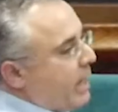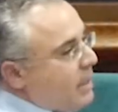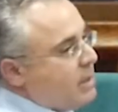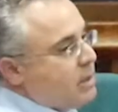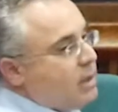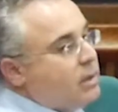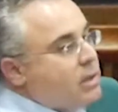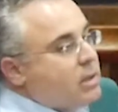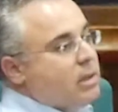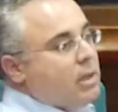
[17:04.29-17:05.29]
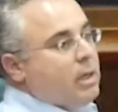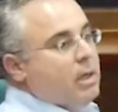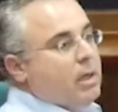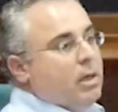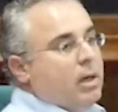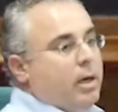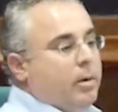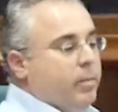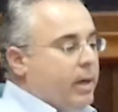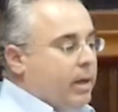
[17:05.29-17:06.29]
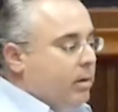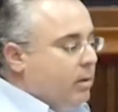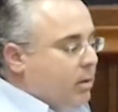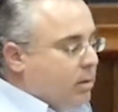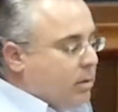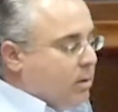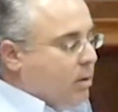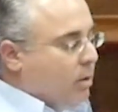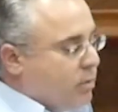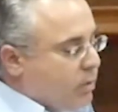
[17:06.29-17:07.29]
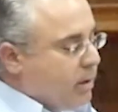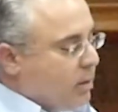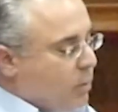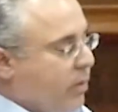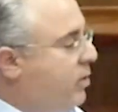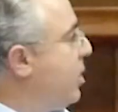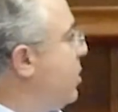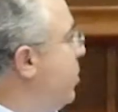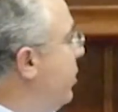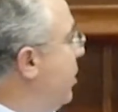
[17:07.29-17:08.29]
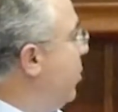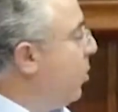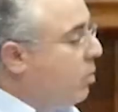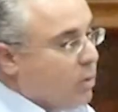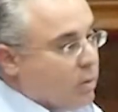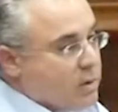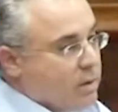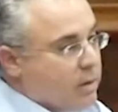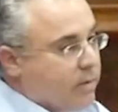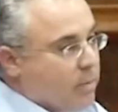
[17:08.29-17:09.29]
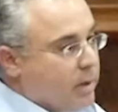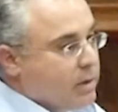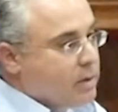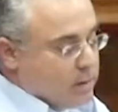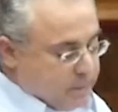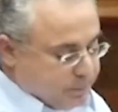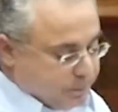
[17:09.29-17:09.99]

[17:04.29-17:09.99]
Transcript: ASICs and not rather with just putting more cores in different places.